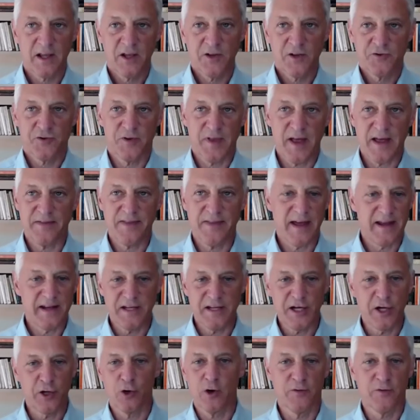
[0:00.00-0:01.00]
So that that
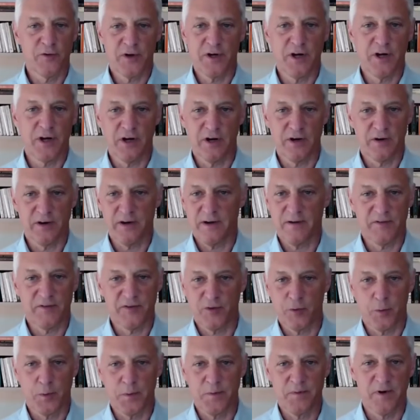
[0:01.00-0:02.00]
year over year,
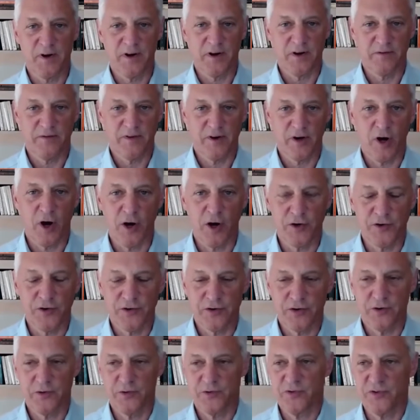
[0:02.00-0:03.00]
obviously, would be very very hard
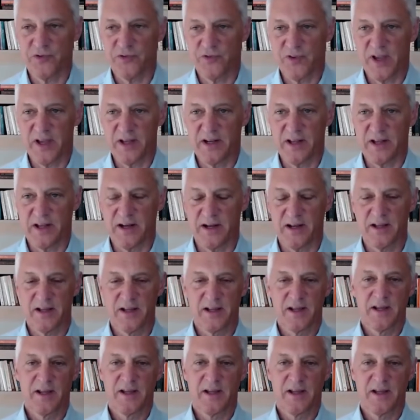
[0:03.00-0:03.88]
to sustain at a